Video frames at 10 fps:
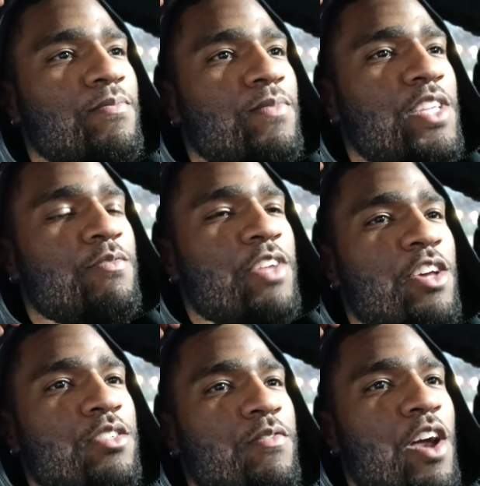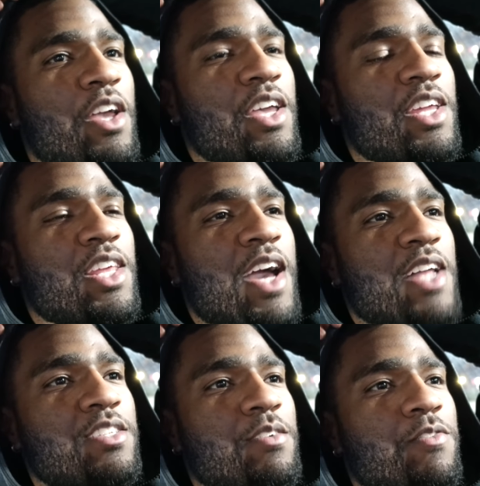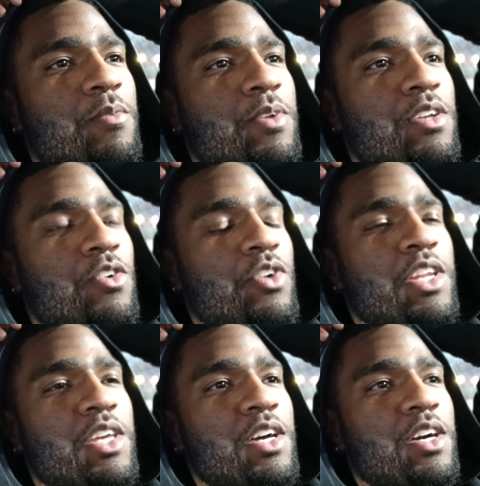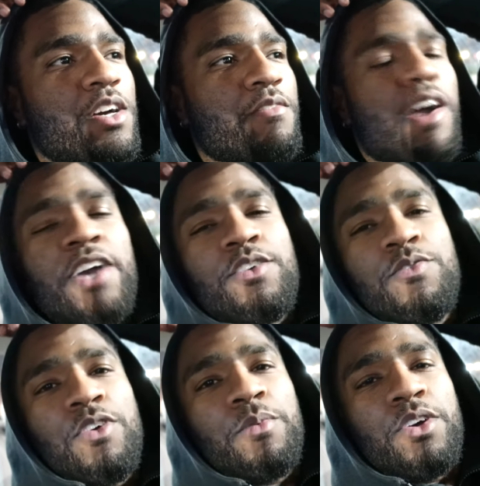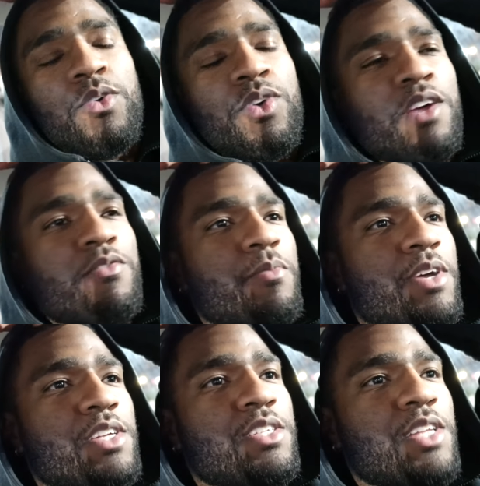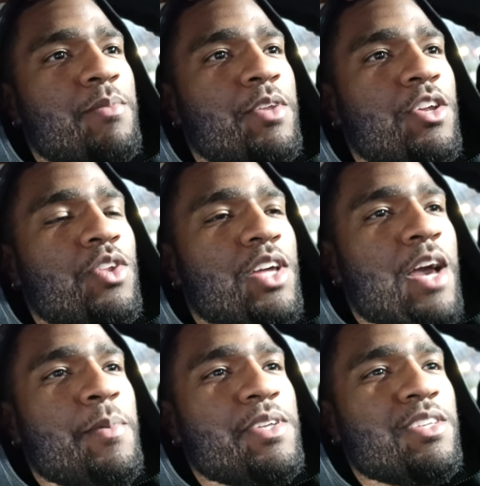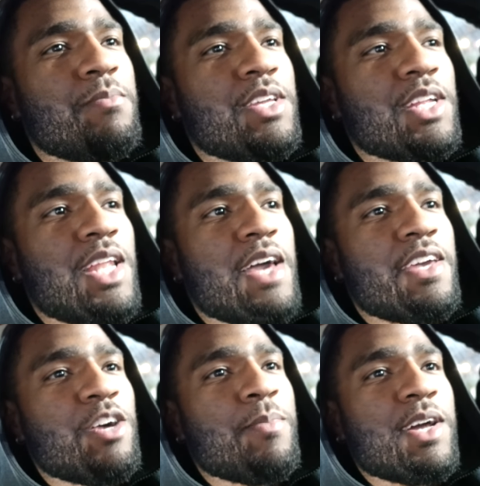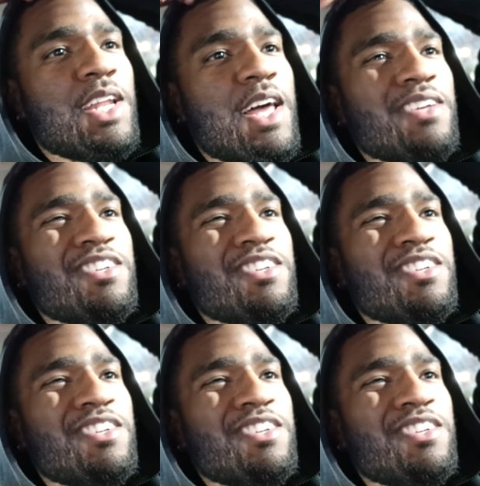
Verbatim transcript: these videos, if y'all get any content from it or any uh, value from it or whatever, man, just let me know in the comments. It means a lot. It help out a lot.